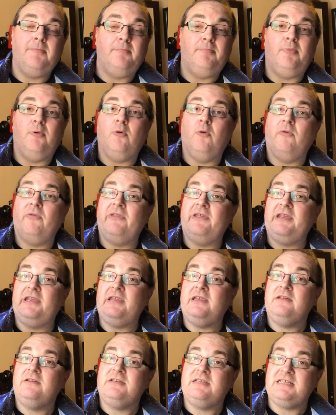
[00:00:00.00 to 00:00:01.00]
bought
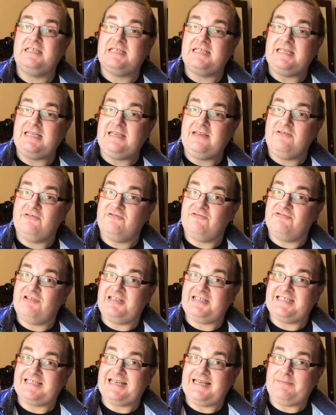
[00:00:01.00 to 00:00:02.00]
the Disney
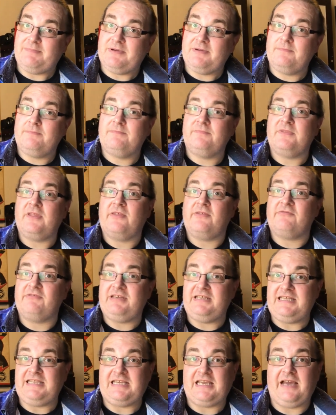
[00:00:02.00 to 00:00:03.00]
Red Slip, the
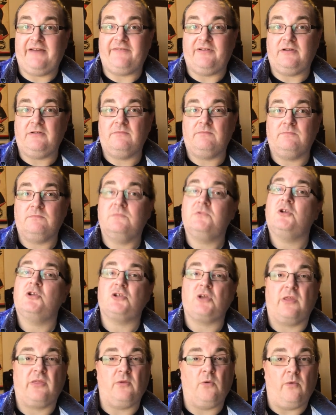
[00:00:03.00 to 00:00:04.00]
3D cover,
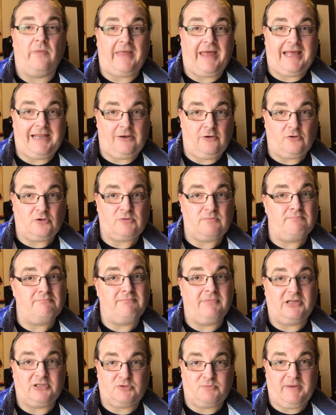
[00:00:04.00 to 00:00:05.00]
because I thought that looked
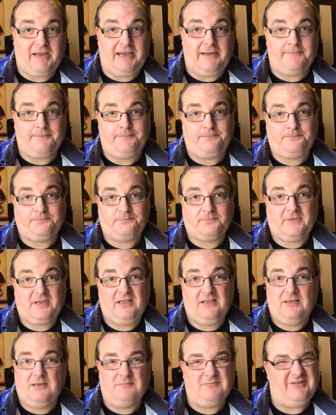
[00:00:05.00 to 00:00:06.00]
much better.
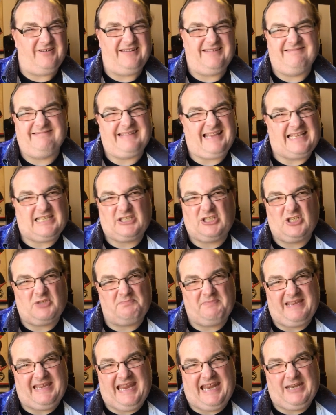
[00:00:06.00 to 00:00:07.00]
But that's
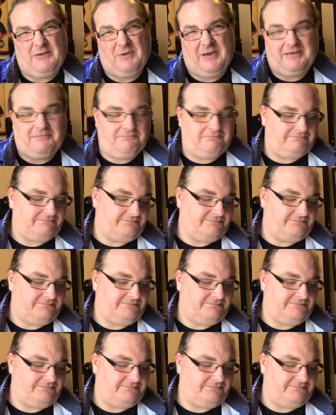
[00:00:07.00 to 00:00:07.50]
just me anyway.